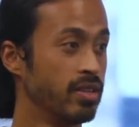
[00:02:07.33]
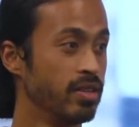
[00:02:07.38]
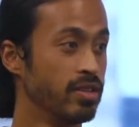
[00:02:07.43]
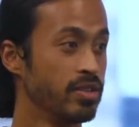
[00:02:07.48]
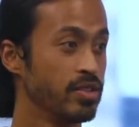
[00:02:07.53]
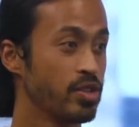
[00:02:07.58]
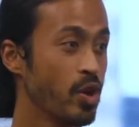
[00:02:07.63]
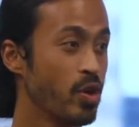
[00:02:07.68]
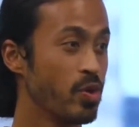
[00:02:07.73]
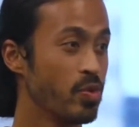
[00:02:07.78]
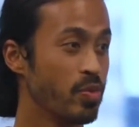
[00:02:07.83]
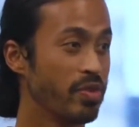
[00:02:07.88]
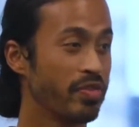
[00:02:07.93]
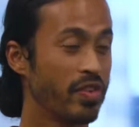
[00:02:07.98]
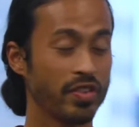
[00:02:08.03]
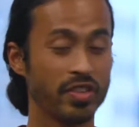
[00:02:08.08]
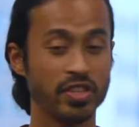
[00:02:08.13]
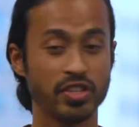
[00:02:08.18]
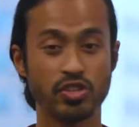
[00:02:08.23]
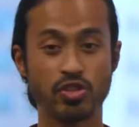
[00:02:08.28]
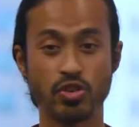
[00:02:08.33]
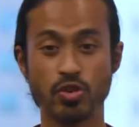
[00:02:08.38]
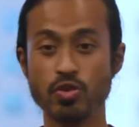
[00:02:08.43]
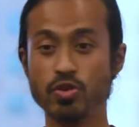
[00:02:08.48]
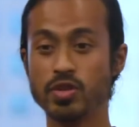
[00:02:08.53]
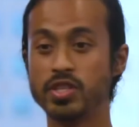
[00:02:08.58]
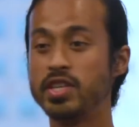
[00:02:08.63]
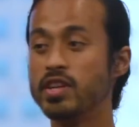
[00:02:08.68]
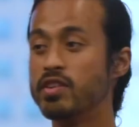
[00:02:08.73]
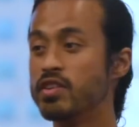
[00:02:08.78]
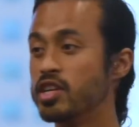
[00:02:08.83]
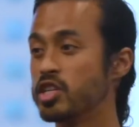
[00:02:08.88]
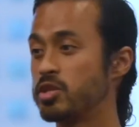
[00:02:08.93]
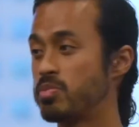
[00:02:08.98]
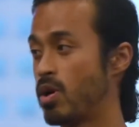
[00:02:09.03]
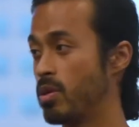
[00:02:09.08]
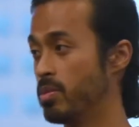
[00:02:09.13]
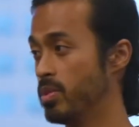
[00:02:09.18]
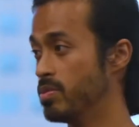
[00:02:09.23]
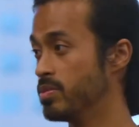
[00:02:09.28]
So we've got these two serious
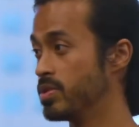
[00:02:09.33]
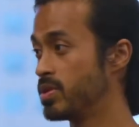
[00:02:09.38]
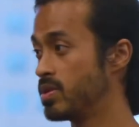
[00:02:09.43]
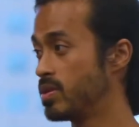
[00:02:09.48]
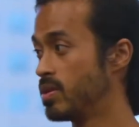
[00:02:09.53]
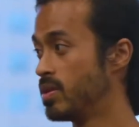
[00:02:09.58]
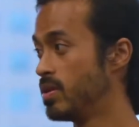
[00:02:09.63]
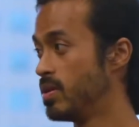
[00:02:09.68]
problems.